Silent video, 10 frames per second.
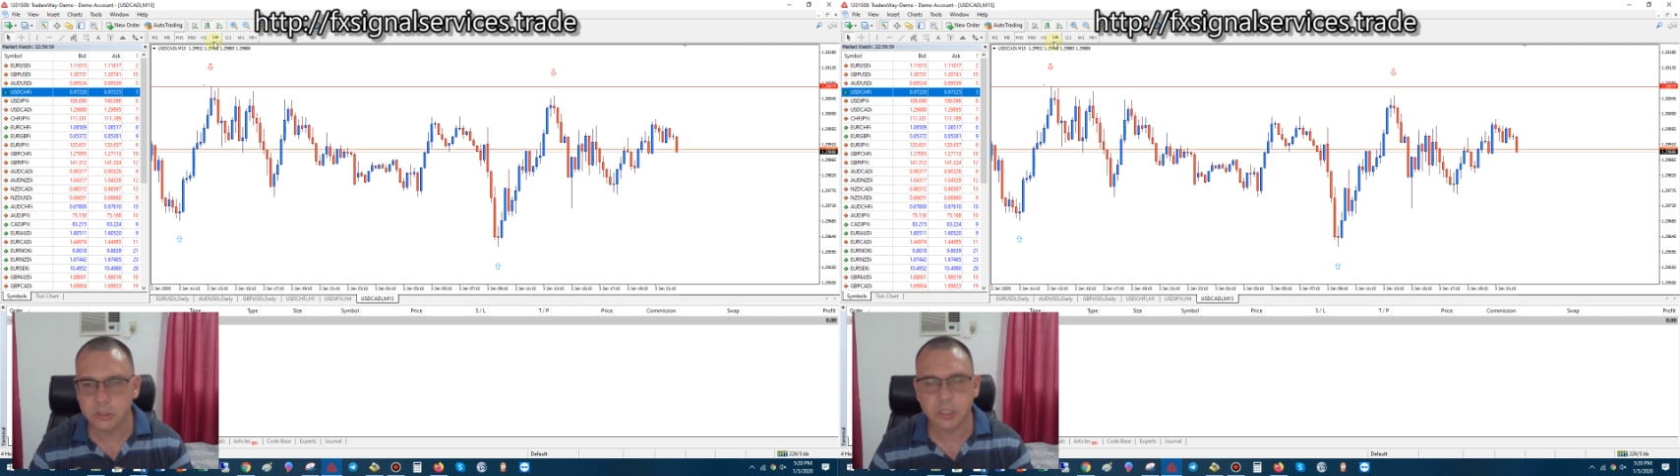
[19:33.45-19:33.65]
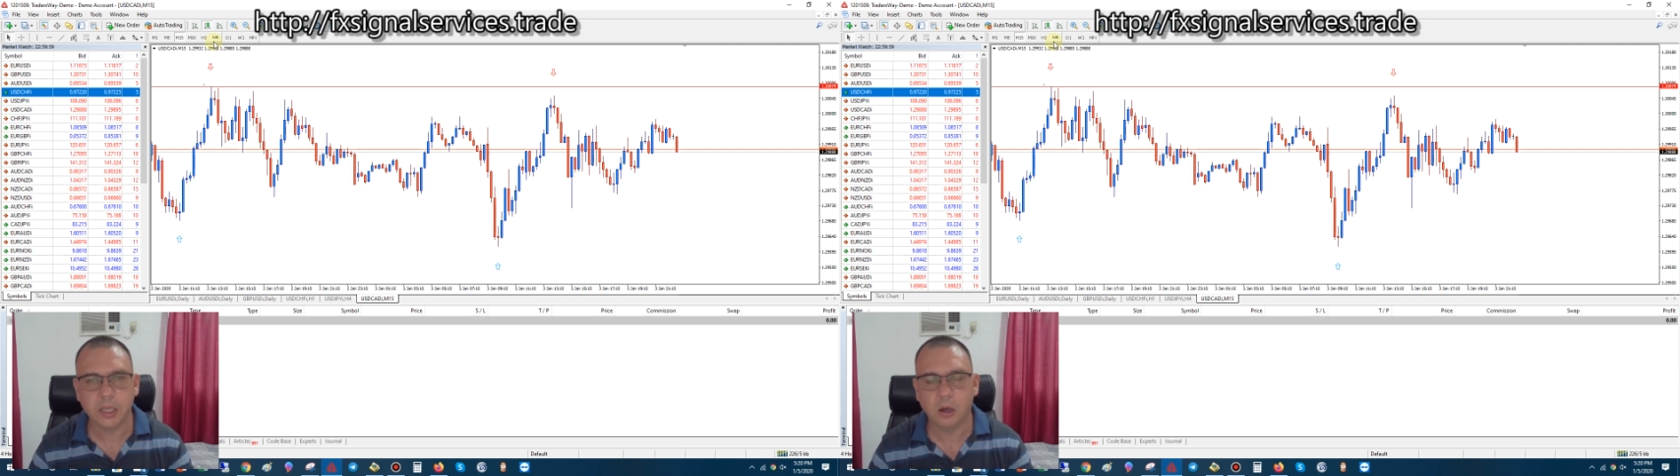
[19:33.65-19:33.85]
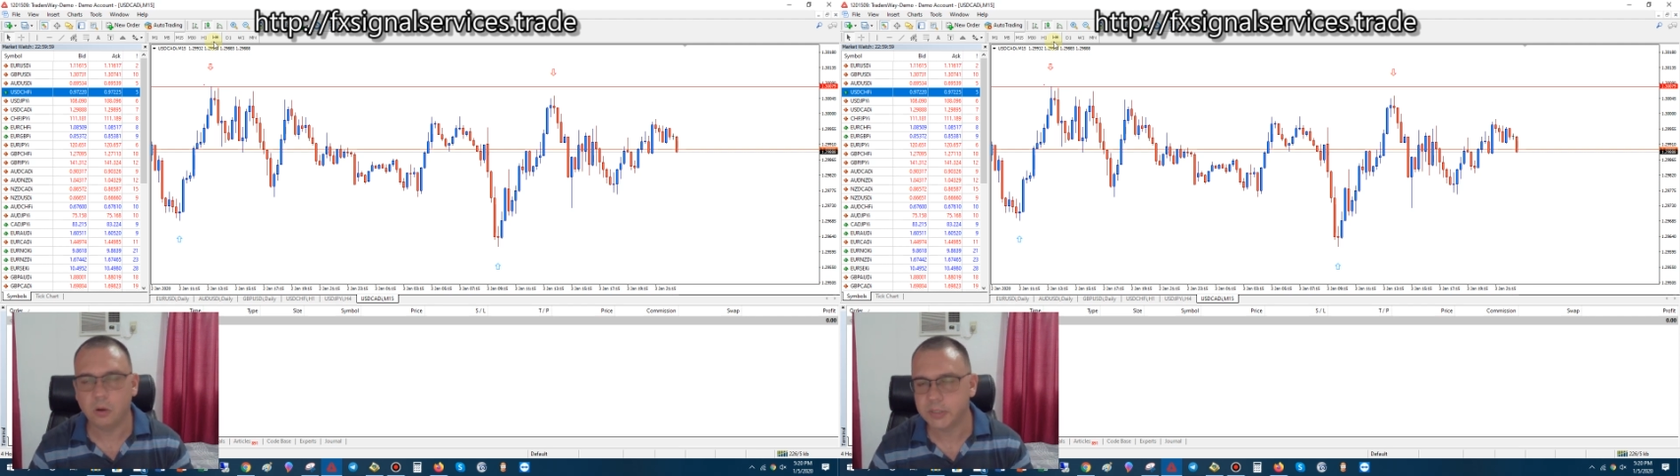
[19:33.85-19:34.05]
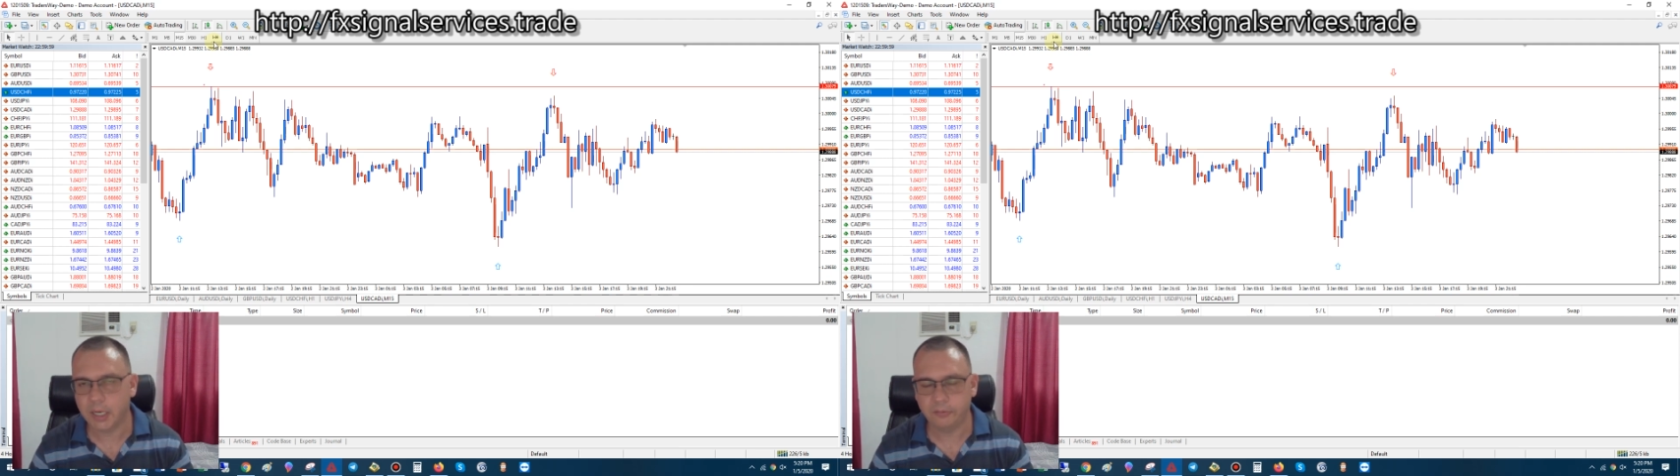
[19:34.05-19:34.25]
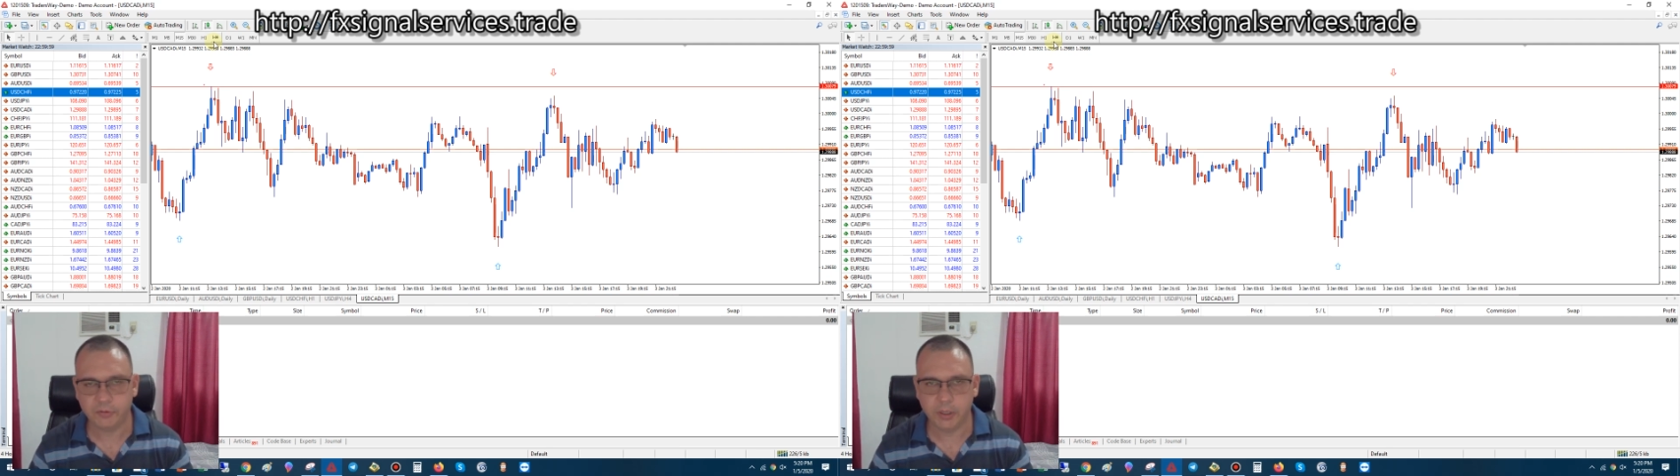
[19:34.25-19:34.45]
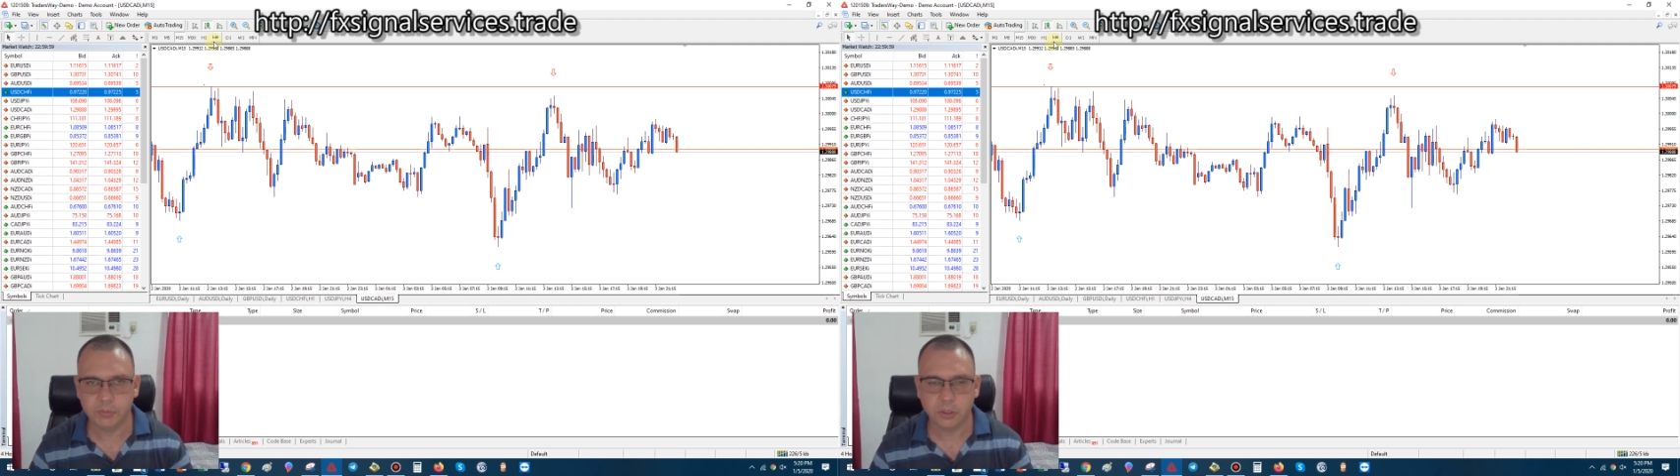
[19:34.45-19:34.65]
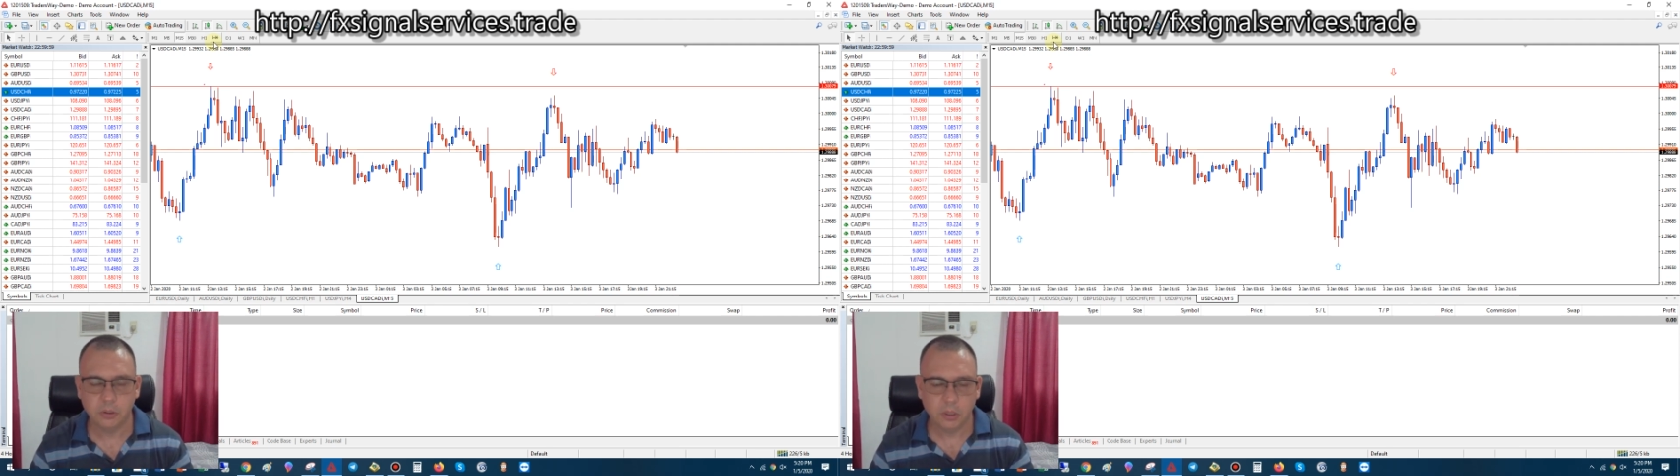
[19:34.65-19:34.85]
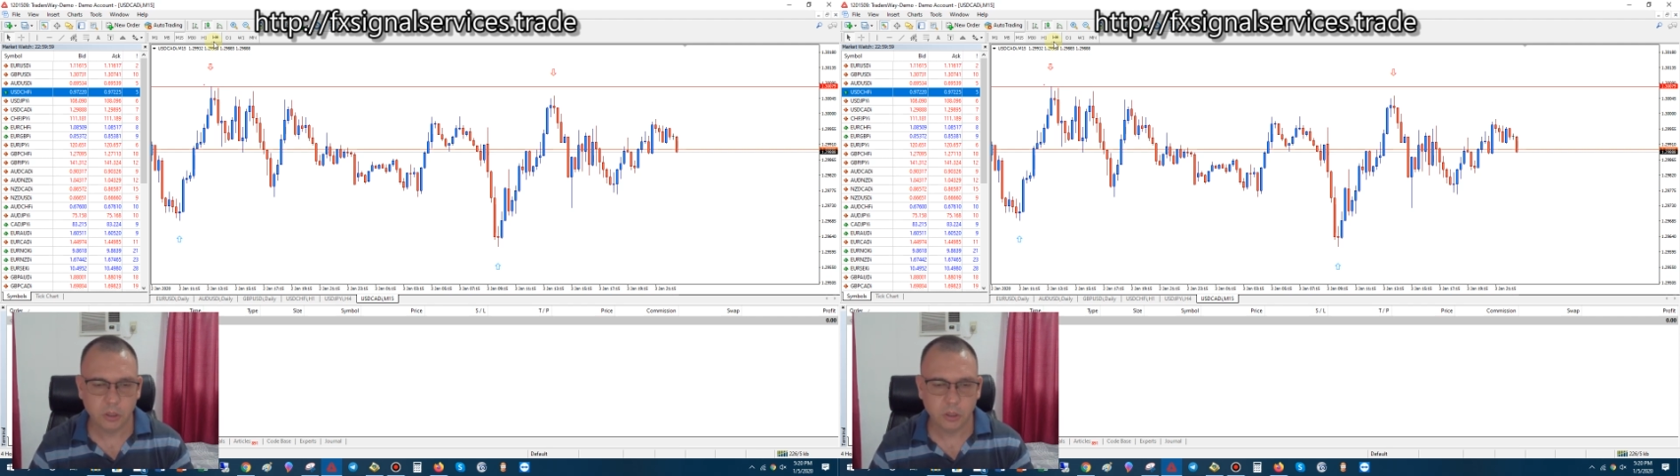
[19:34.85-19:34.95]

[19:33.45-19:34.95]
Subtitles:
look at all time frames,